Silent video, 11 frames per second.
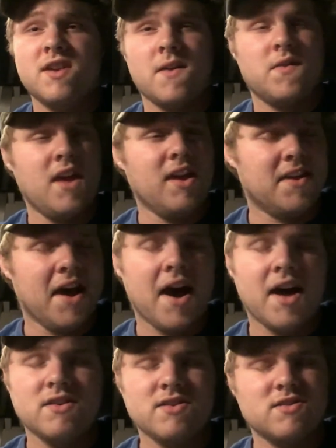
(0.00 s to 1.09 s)
I thank
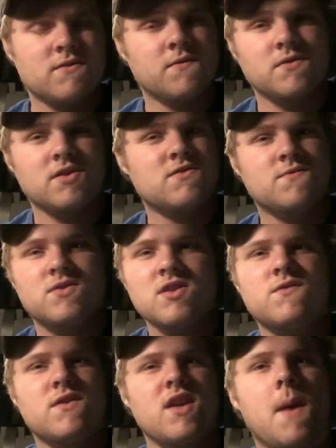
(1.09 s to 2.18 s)
God just
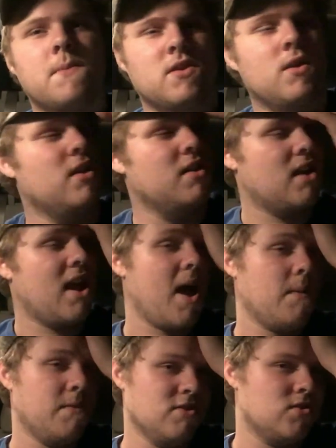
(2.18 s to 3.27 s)
for the opportunity that I
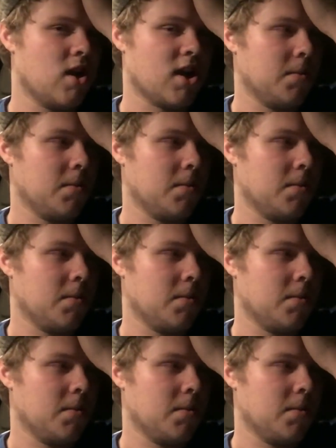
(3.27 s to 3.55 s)
have this truck.